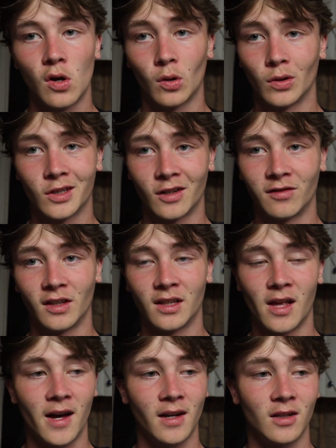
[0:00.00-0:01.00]
or stuff like
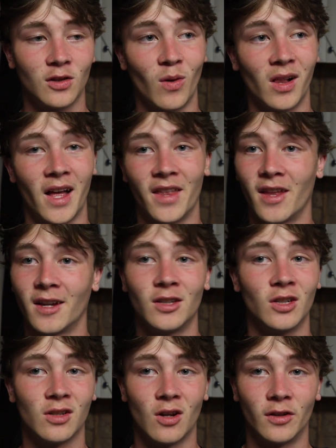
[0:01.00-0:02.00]
that as well, and then
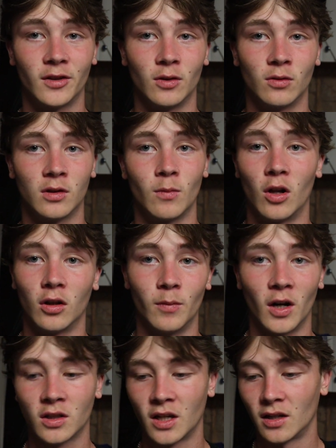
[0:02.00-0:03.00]
just also smaller
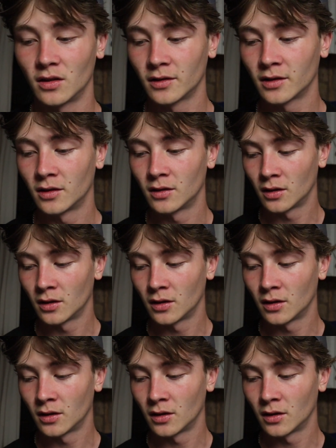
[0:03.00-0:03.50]
bucktails.